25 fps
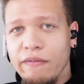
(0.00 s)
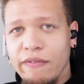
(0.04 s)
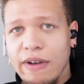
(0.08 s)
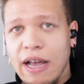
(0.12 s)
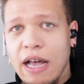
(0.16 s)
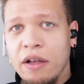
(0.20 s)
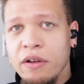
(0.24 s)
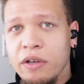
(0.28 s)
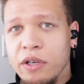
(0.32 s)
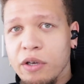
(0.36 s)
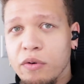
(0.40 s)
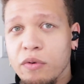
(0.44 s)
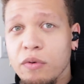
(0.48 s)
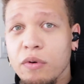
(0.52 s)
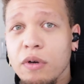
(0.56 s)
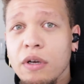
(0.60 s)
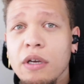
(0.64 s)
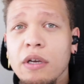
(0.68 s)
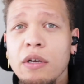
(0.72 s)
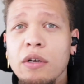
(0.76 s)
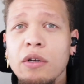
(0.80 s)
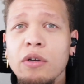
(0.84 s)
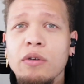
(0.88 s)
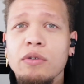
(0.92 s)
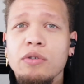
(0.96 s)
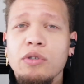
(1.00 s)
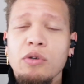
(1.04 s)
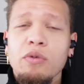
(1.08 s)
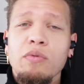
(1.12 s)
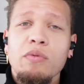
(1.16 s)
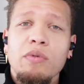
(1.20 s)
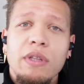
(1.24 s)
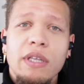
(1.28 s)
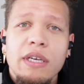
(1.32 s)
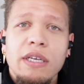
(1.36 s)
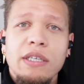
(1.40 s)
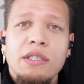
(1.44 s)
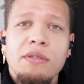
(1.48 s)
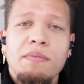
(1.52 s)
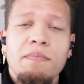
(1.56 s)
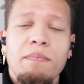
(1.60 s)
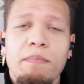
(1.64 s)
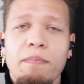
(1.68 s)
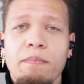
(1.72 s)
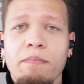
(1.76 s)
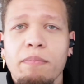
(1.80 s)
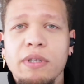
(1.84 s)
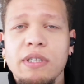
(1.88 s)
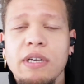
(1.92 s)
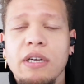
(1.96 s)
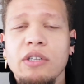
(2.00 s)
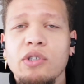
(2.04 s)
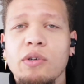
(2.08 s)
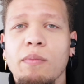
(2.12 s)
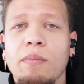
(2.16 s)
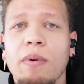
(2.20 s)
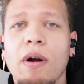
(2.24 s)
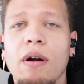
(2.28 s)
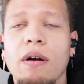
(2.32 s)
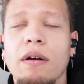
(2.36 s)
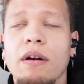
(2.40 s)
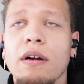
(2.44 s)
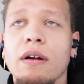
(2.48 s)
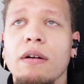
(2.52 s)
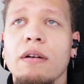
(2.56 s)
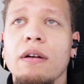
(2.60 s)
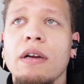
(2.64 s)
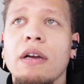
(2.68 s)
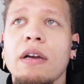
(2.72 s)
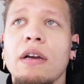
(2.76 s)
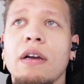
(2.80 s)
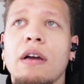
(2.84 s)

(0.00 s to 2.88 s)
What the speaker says: value to this potential partner.